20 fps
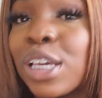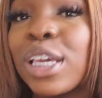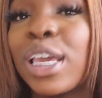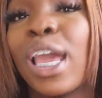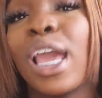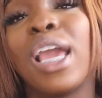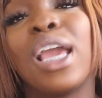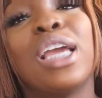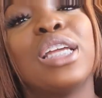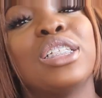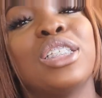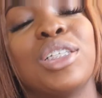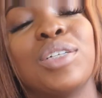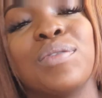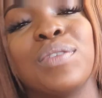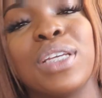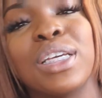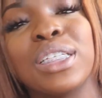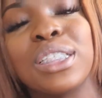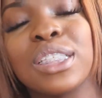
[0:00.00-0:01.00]
Okay,
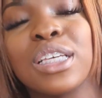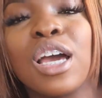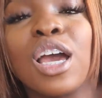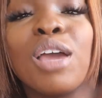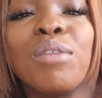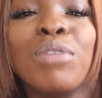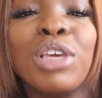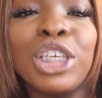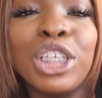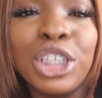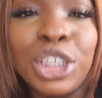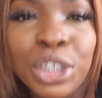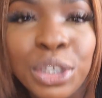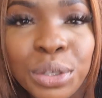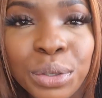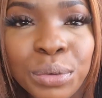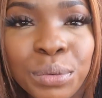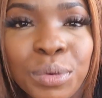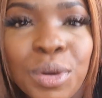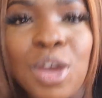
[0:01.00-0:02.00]
until next time,
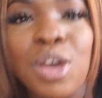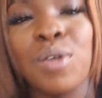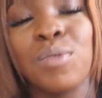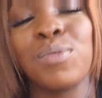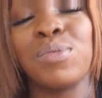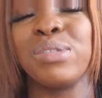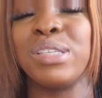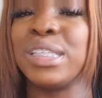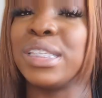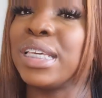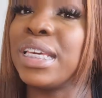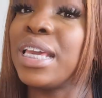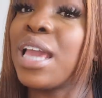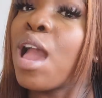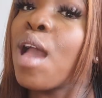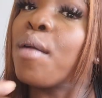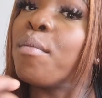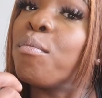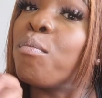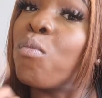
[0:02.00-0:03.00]
you will
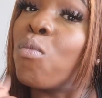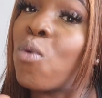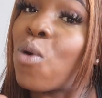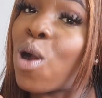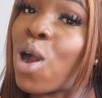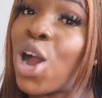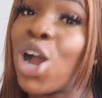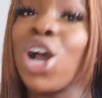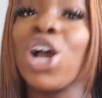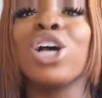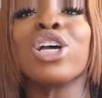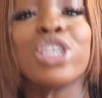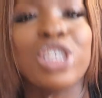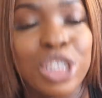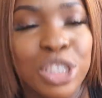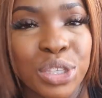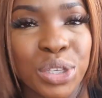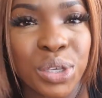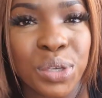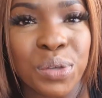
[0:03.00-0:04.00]
see moi
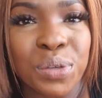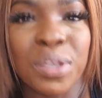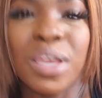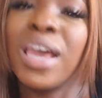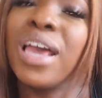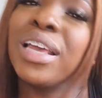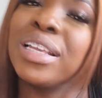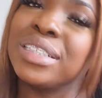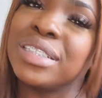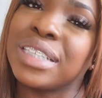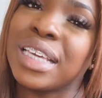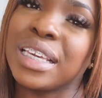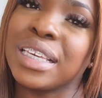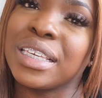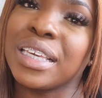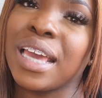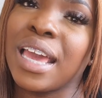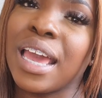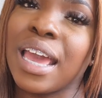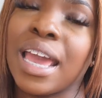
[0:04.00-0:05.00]
soon.
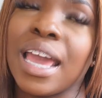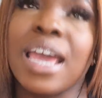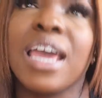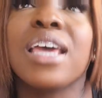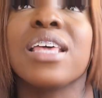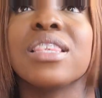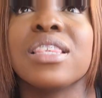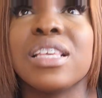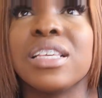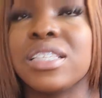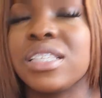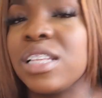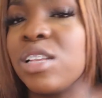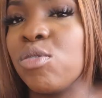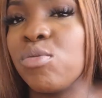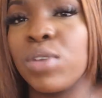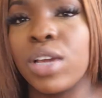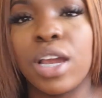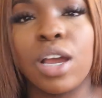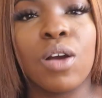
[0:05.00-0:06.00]
Take care. This
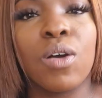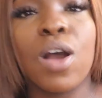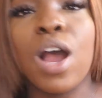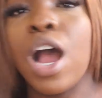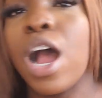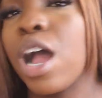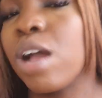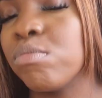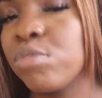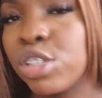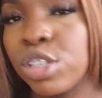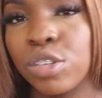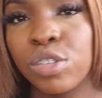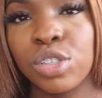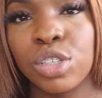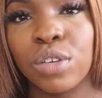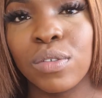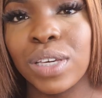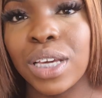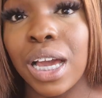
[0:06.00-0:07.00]
little girl, I'm so
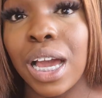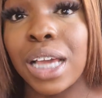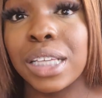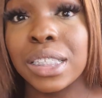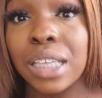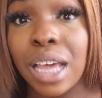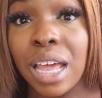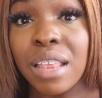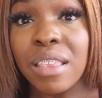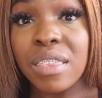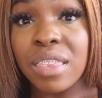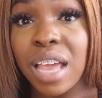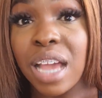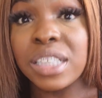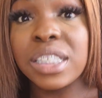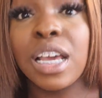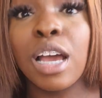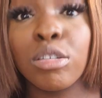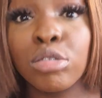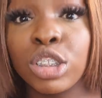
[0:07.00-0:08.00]
sorry, guys.
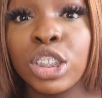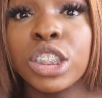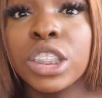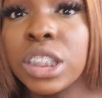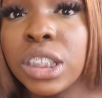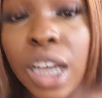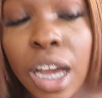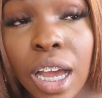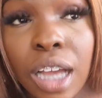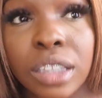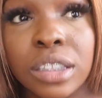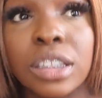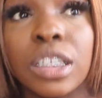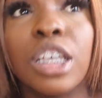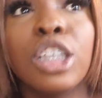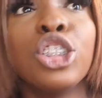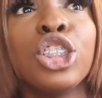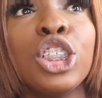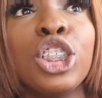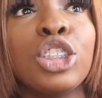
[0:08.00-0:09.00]
That's how she does.
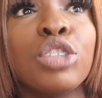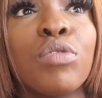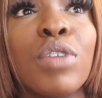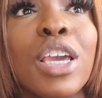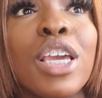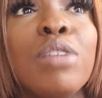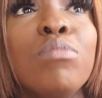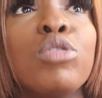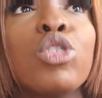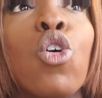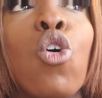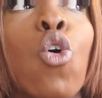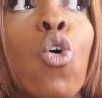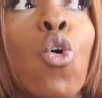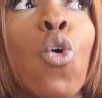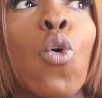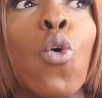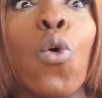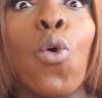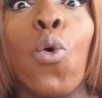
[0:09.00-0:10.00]
She screams
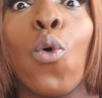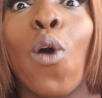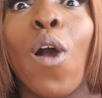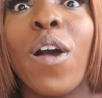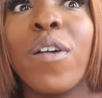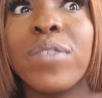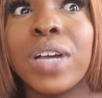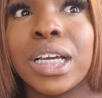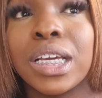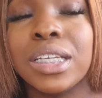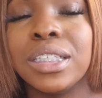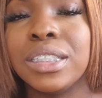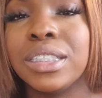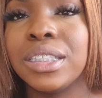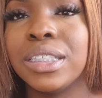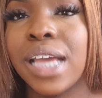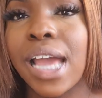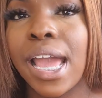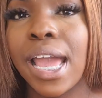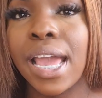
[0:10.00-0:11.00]
all
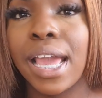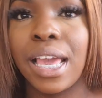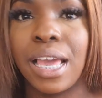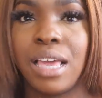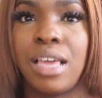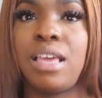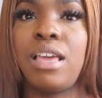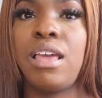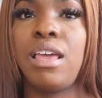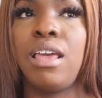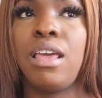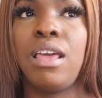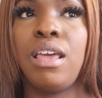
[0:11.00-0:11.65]
day.